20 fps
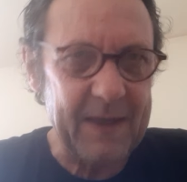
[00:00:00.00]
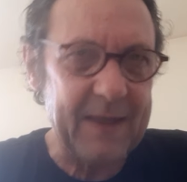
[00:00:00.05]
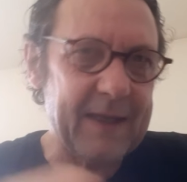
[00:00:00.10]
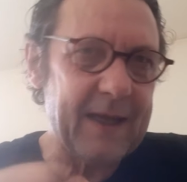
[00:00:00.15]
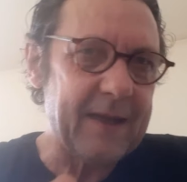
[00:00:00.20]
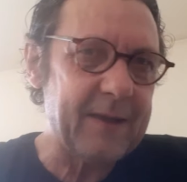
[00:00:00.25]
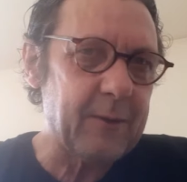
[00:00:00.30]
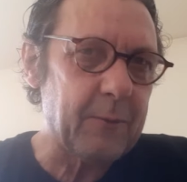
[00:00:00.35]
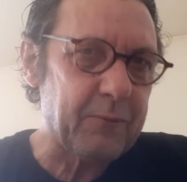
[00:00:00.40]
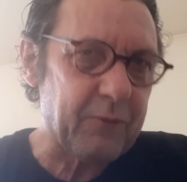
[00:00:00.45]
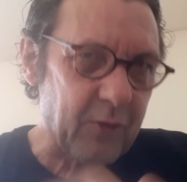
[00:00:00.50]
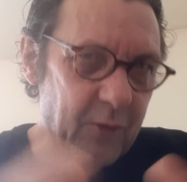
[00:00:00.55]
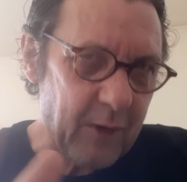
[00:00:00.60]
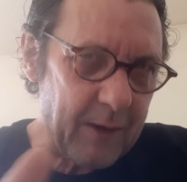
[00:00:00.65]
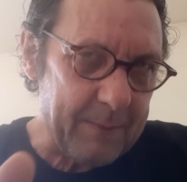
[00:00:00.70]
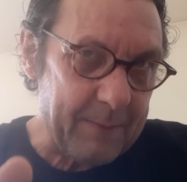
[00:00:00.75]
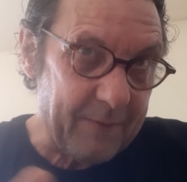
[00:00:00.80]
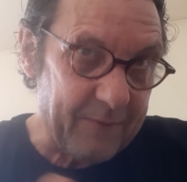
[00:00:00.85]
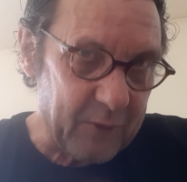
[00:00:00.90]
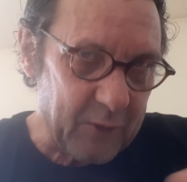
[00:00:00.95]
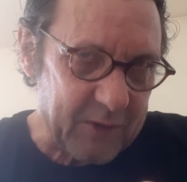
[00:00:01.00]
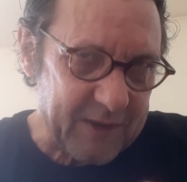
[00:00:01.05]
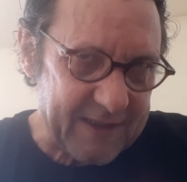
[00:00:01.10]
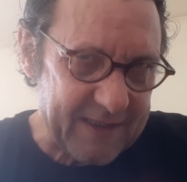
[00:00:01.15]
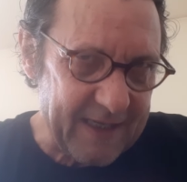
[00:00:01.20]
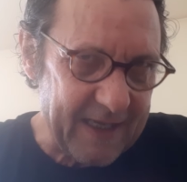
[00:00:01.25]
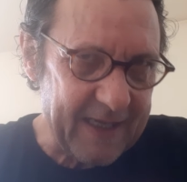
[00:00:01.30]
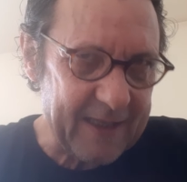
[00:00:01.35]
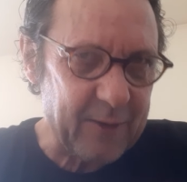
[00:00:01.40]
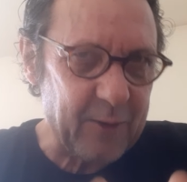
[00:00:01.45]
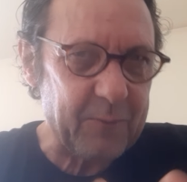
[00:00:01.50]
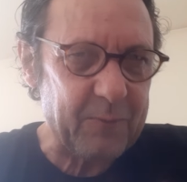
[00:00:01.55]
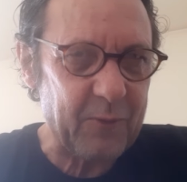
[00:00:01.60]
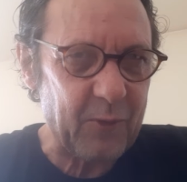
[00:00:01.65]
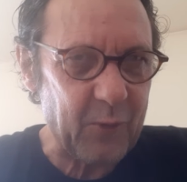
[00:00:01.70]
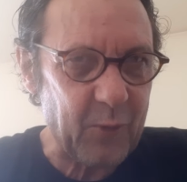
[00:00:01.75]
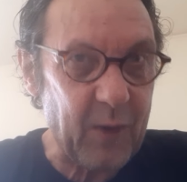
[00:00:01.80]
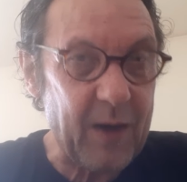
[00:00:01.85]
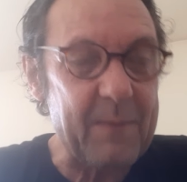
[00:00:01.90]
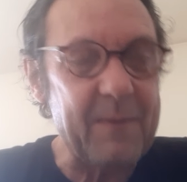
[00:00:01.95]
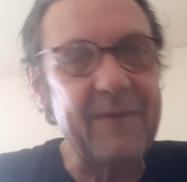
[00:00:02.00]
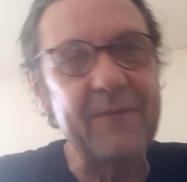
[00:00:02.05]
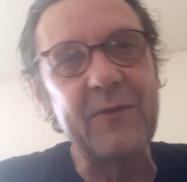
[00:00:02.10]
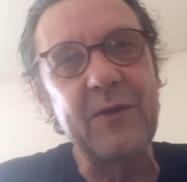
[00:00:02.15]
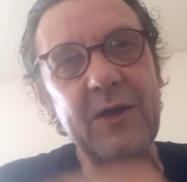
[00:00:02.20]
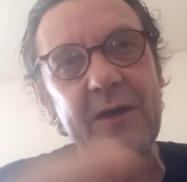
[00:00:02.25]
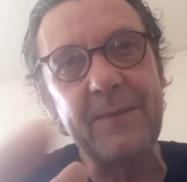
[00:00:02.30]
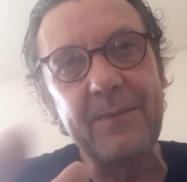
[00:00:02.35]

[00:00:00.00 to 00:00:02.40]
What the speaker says: and the program of the snake, the program of